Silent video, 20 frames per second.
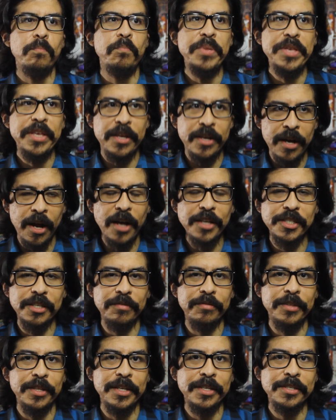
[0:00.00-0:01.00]
Because
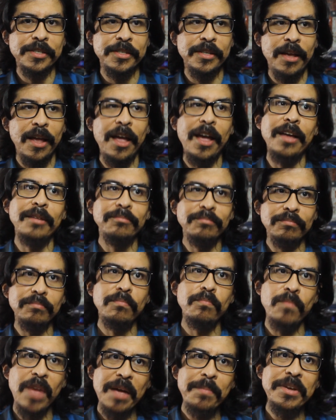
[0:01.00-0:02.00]
of this,
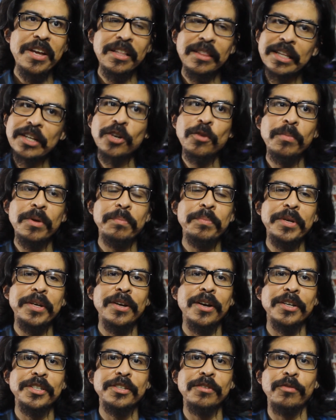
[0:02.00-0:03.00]
and maybe a little bit
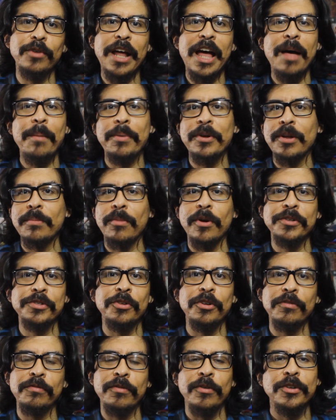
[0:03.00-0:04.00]
because of what happened on March
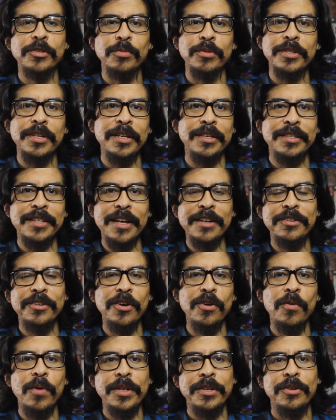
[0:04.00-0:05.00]
31st with
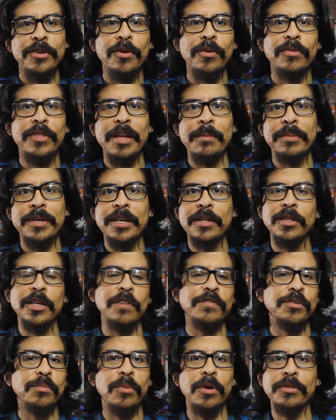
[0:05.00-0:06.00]
Nintendo and, them killing
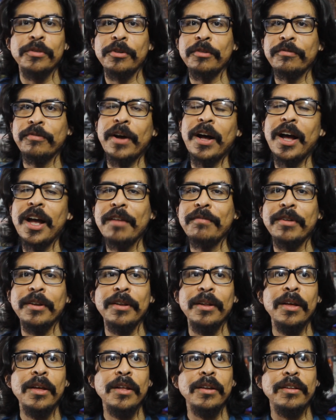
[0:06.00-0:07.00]
off Super Mario 35
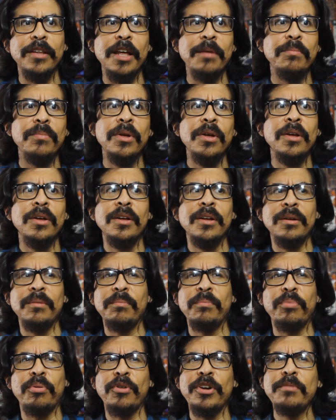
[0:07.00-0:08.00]
and them
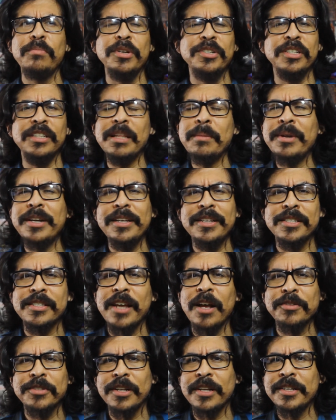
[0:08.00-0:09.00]
pretty much limiting
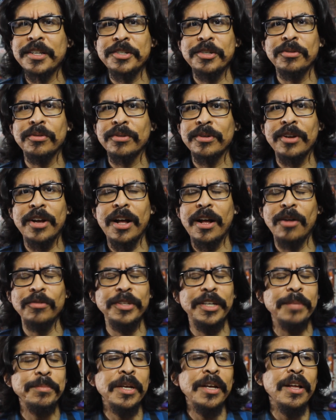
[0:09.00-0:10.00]
sales on a digital
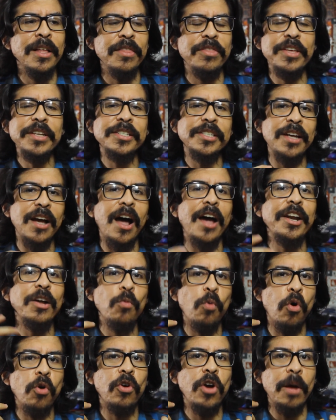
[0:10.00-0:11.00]
only game, this kind
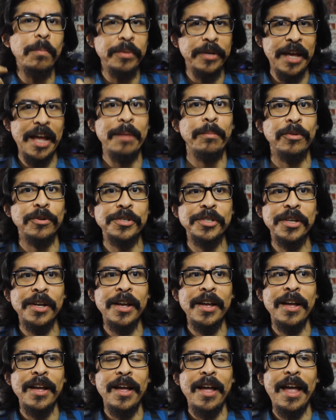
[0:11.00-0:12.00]
of woke up gamers.
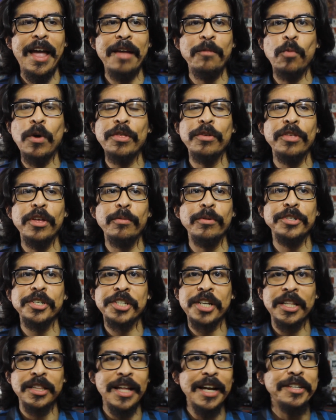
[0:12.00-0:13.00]
And whether they were
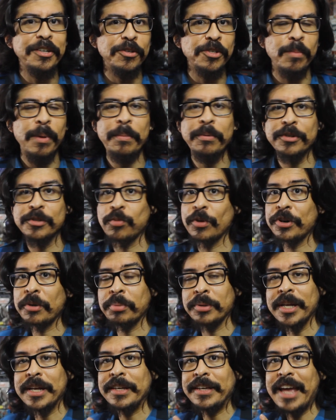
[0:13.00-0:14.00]
just collectors or people just wanted
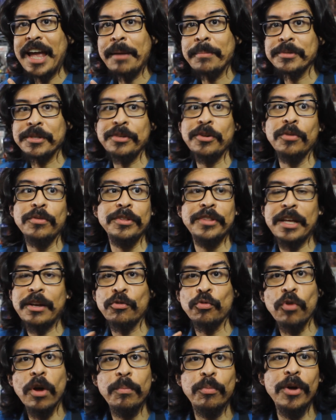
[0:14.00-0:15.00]
to play games, that they
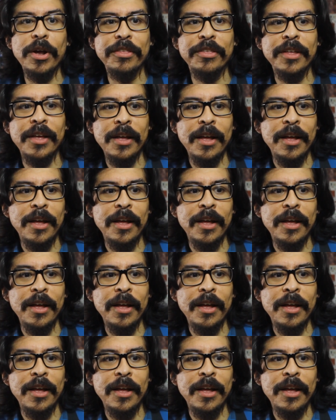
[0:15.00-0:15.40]
grew up with,